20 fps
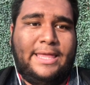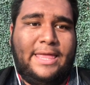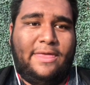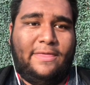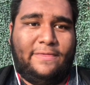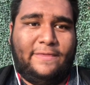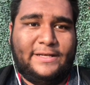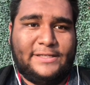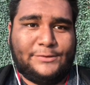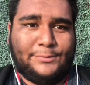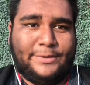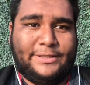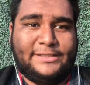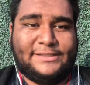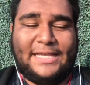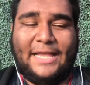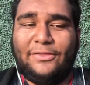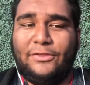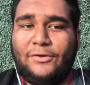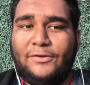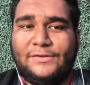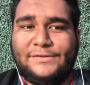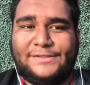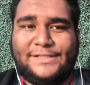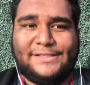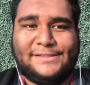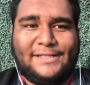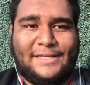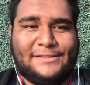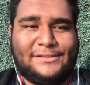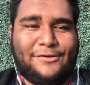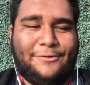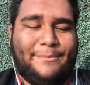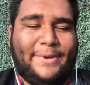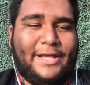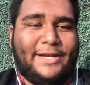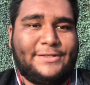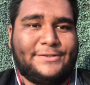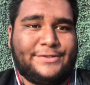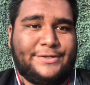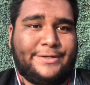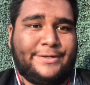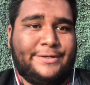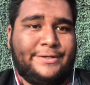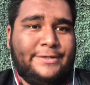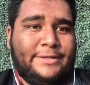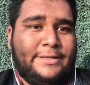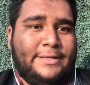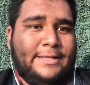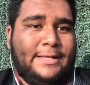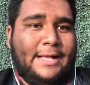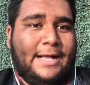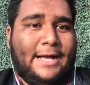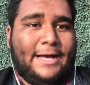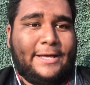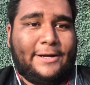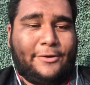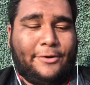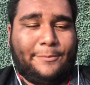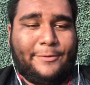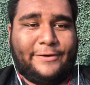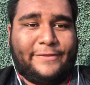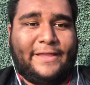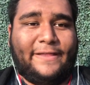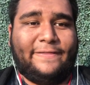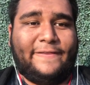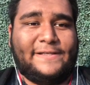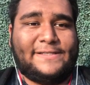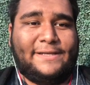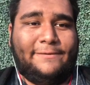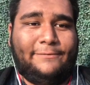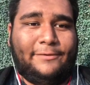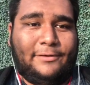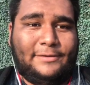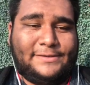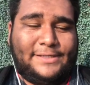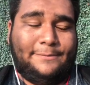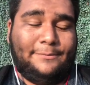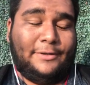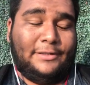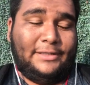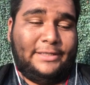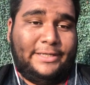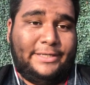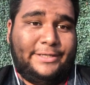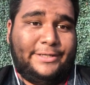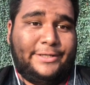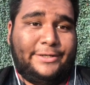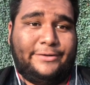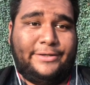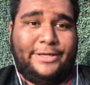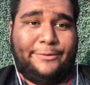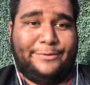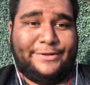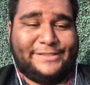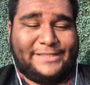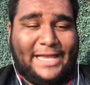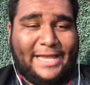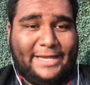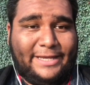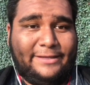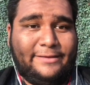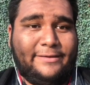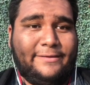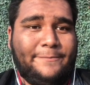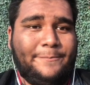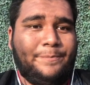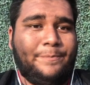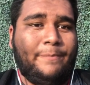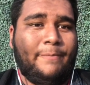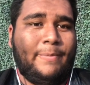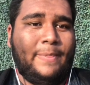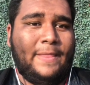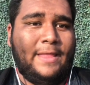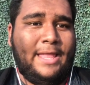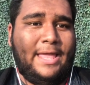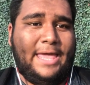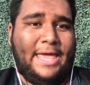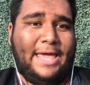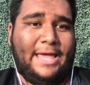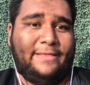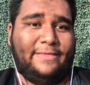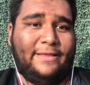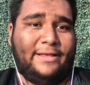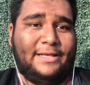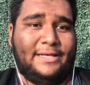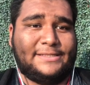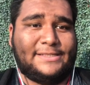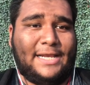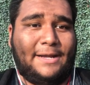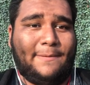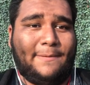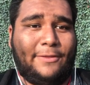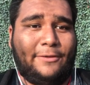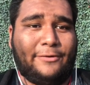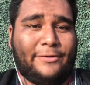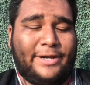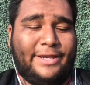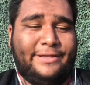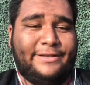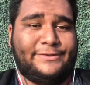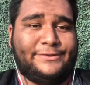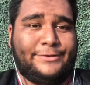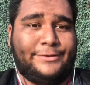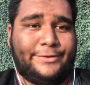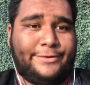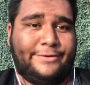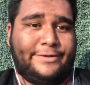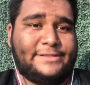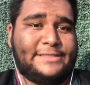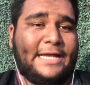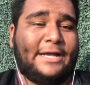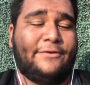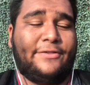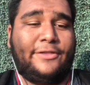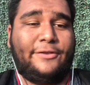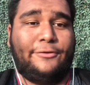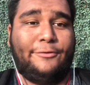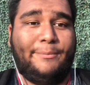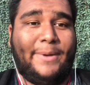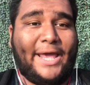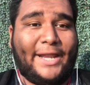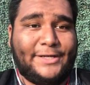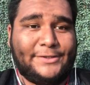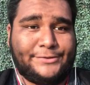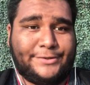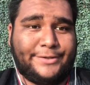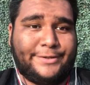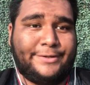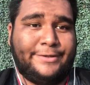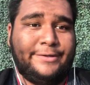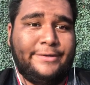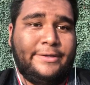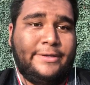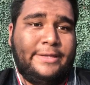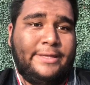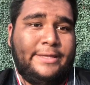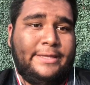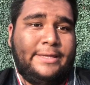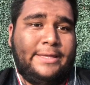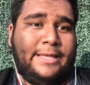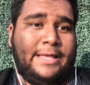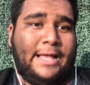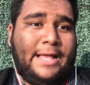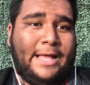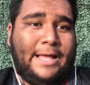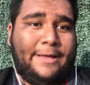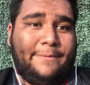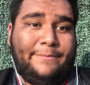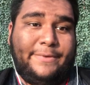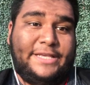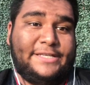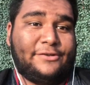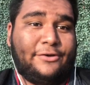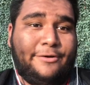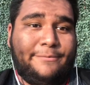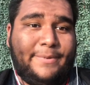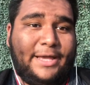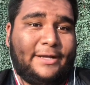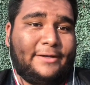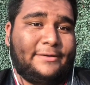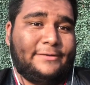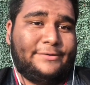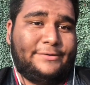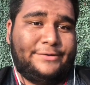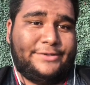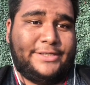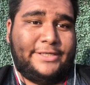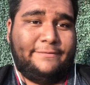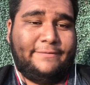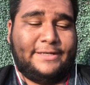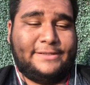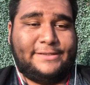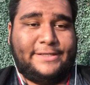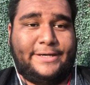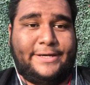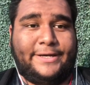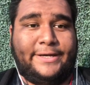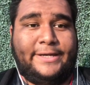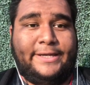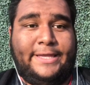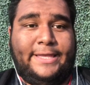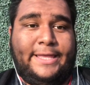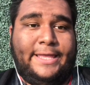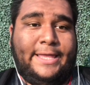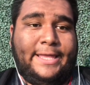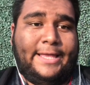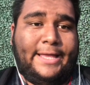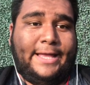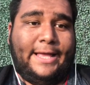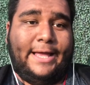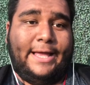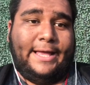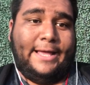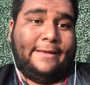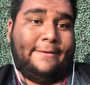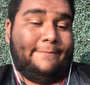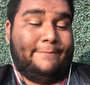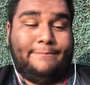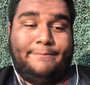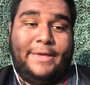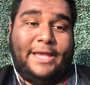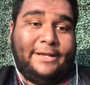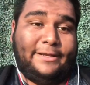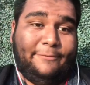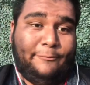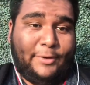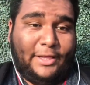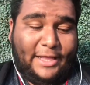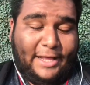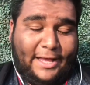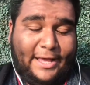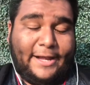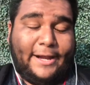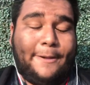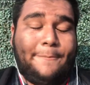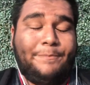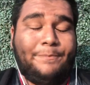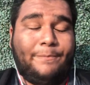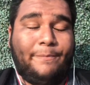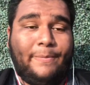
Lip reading: In this one, Santos just lost their manager, Robert Dante Siboldi. He resigned, and Salvador Reyes Jr. is now the new manager. He's going back to Chivas there, back in Guadalajara.